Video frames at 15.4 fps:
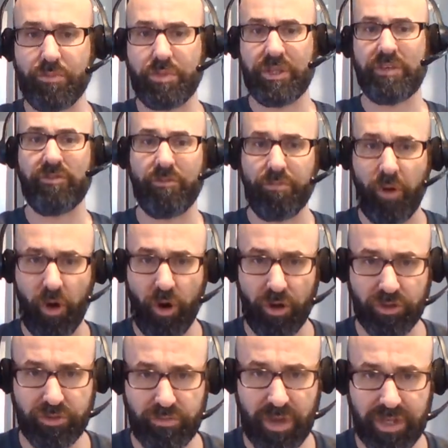believe in
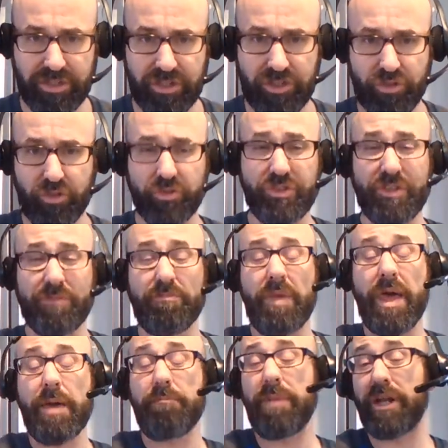Paul's message, those that
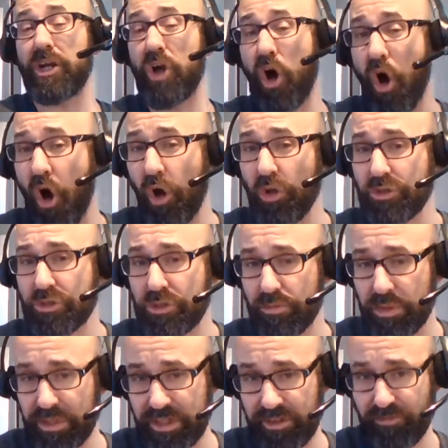have been called to
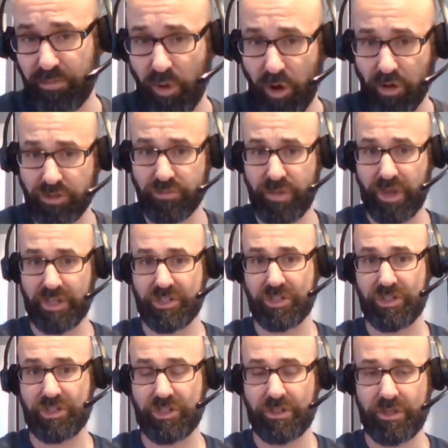believe Paul's
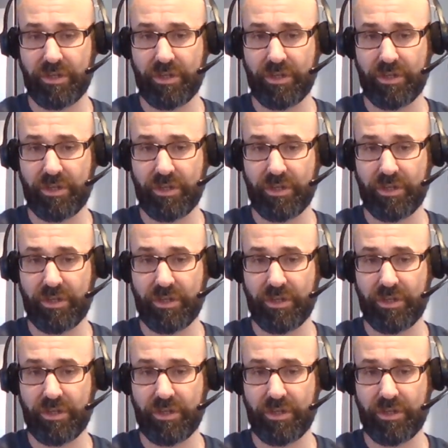message,